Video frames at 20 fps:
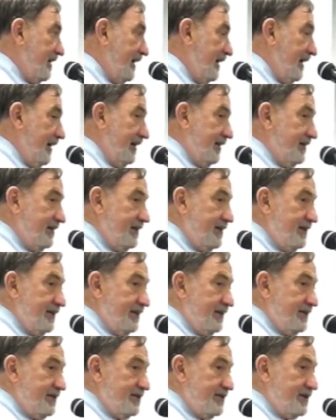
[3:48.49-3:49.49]

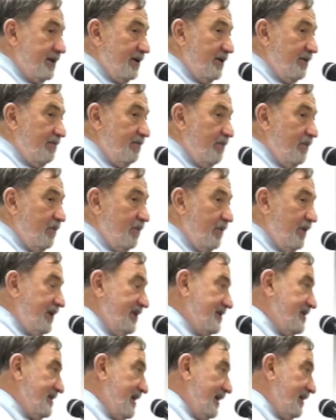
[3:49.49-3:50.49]
And so we
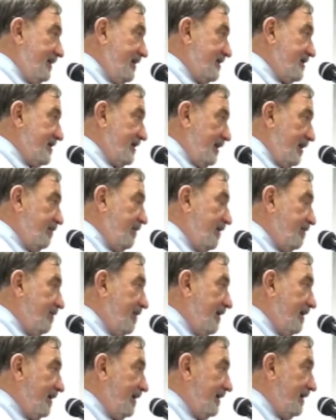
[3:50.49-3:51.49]
set this limit
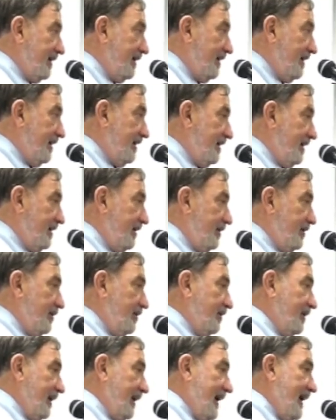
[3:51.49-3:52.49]
partly
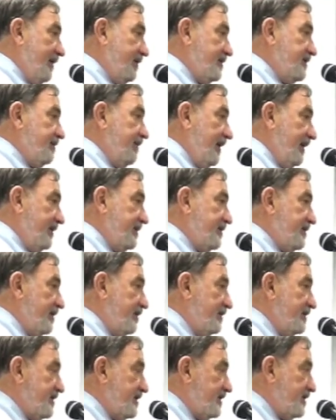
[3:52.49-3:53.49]
to allow as many
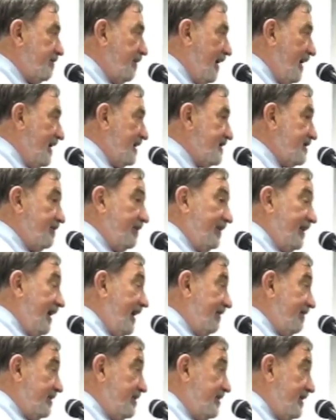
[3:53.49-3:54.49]
students as possible to
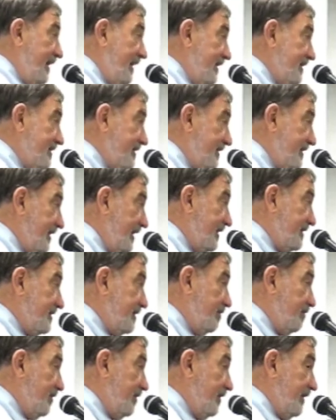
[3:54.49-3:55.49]
have a chance to take
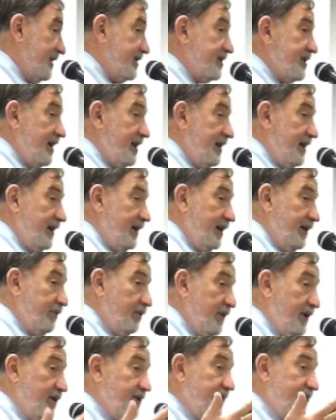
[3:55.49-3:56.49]
some units.
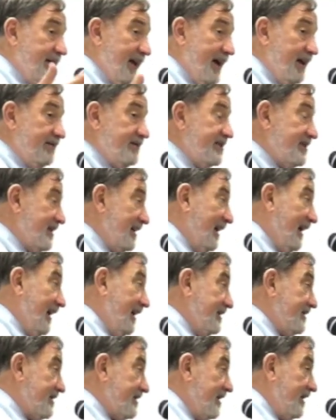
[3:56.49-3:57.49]
If we could
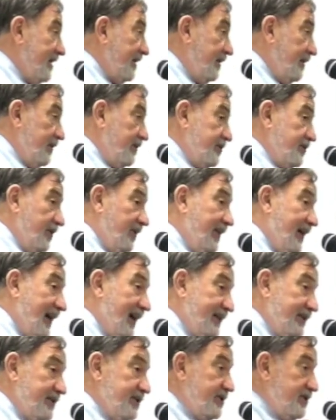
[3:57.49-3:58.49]
downsize so
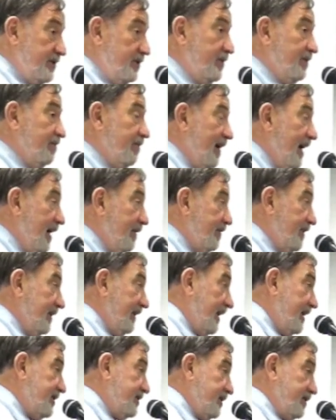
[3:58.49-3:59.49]
that the student
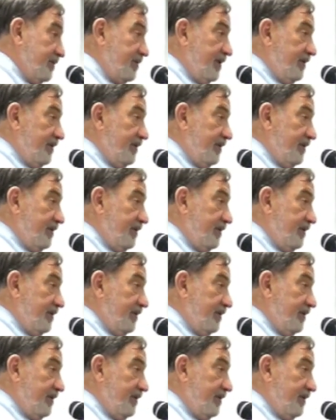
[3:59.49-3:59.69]
population